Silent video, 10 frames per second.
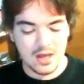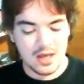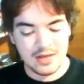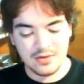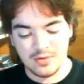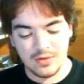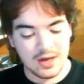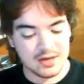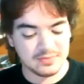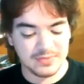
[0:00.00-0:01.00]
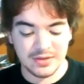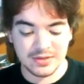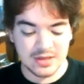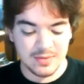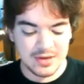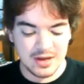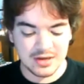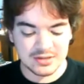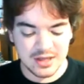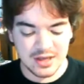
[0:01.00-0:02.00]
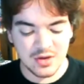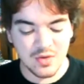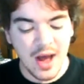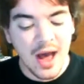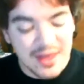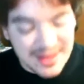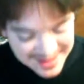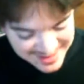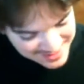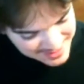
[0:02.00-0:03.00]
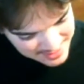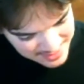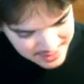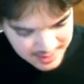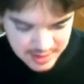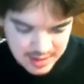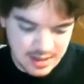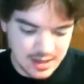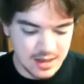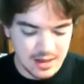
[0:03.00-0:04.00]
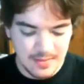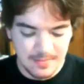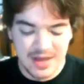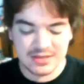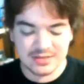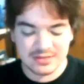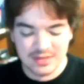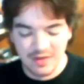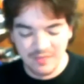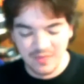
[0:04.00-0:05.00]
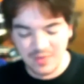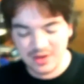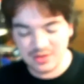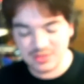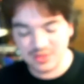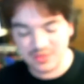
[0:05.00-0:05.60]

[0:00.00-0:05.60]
I don't know how to spell this company. I'm gonna say Huawei makes telephone